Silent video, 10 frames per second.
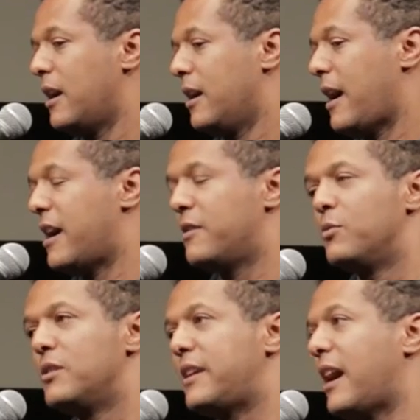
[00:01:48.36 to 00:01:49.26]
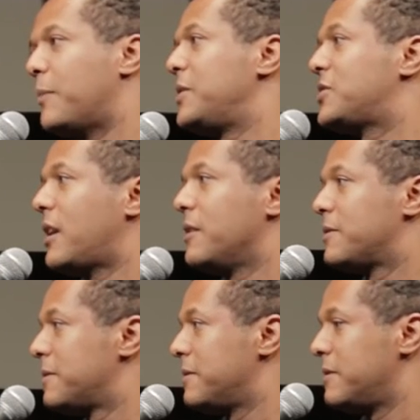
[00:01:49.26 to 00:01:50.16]
had a really happy
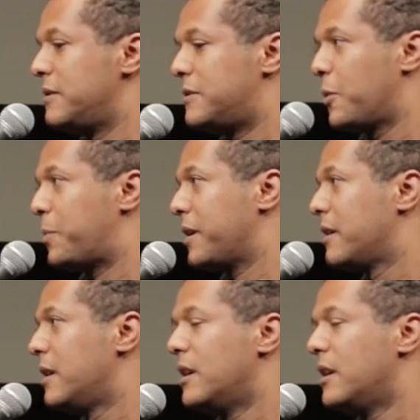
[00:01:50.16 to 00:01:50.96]
childhood in Ethiopia,